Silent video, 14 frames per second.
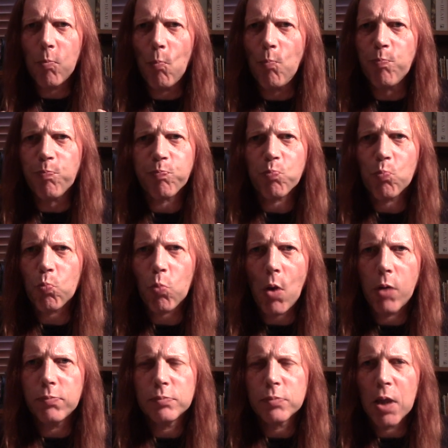
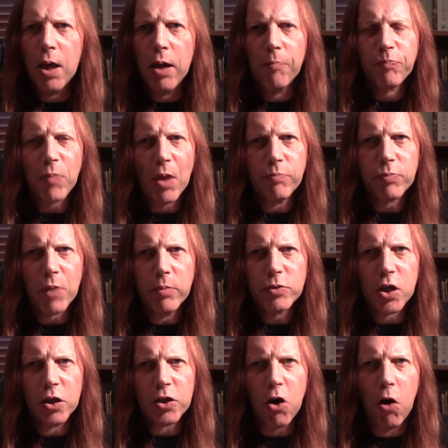it's
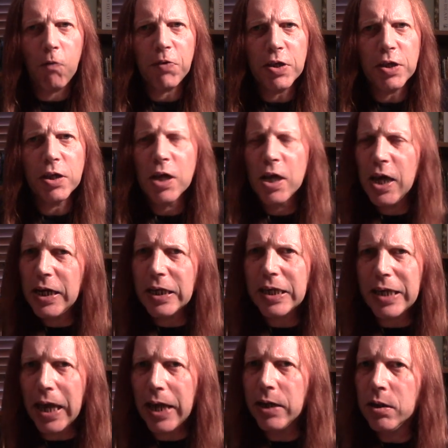like coffeeed, and
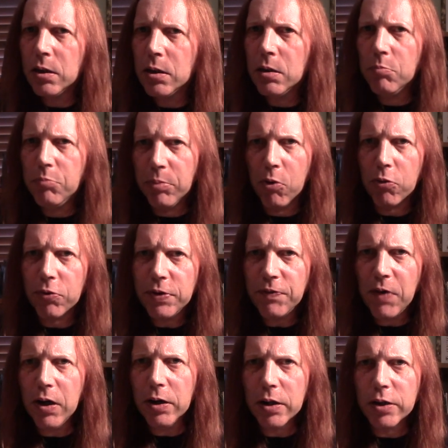again, Bomori
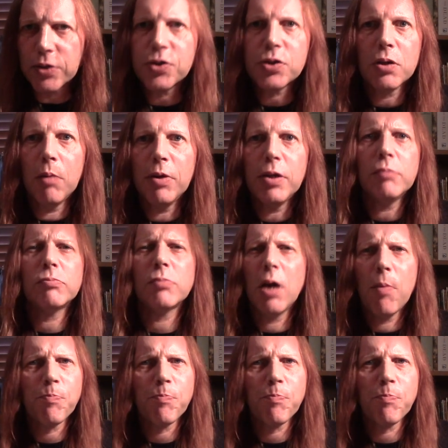violets. I mean,